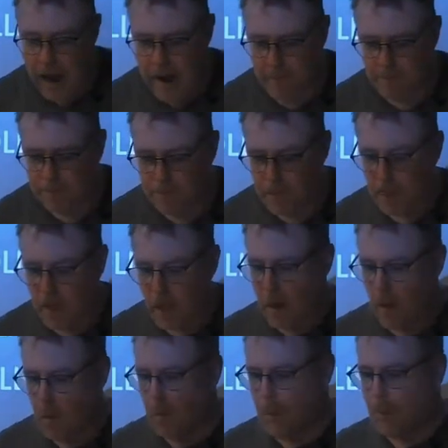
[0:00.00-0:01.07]
Um,
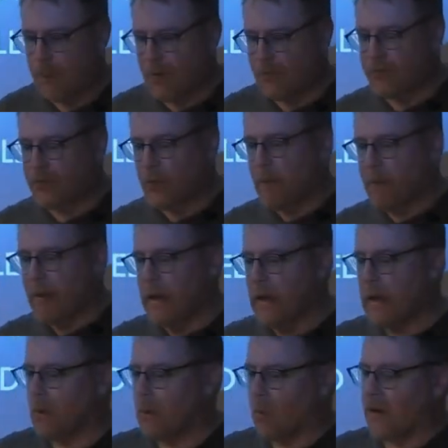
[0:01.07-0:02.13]
but for me,